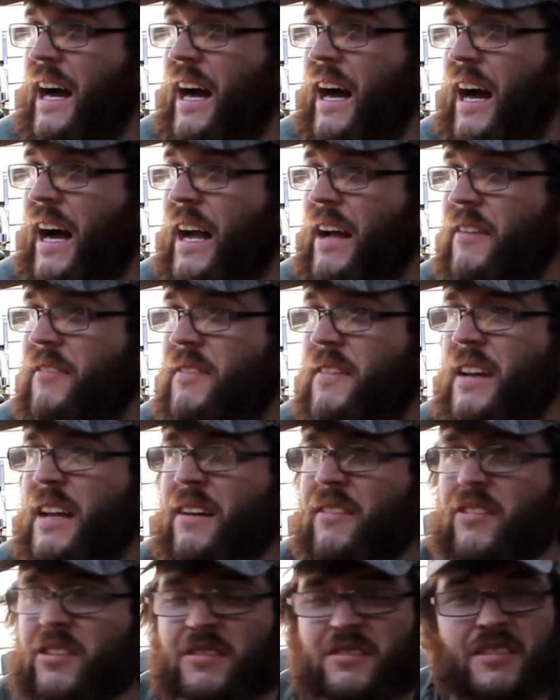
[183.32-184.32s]
I've
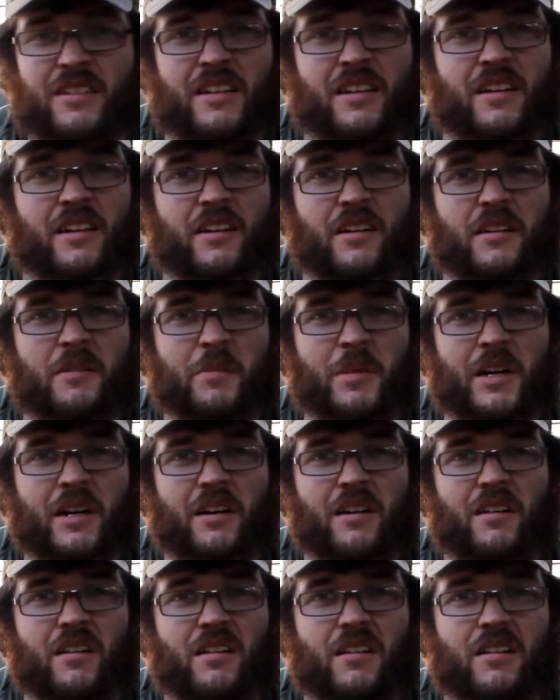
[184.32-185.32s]
never seen it hurt a
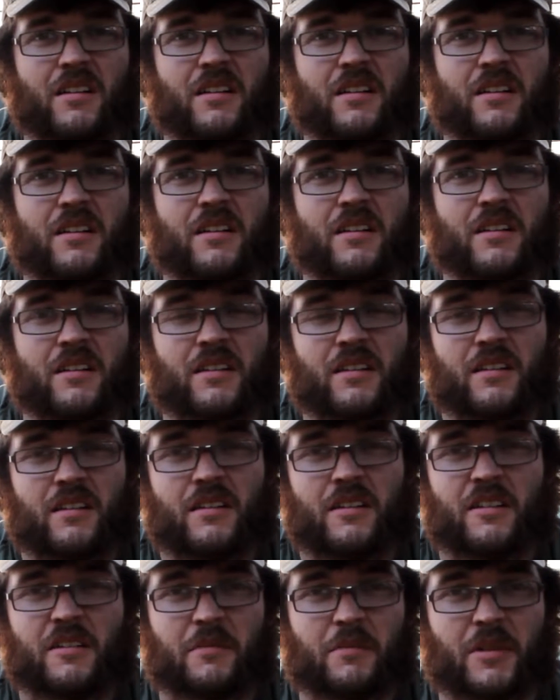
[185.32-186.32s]
barrel,
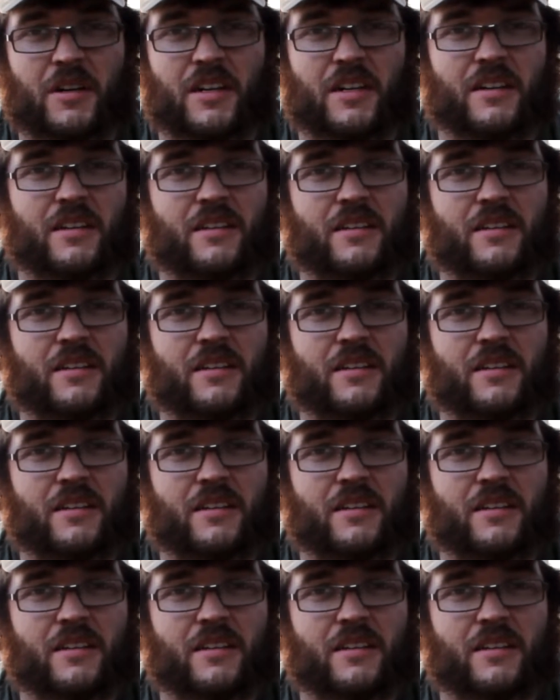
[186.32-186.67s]
but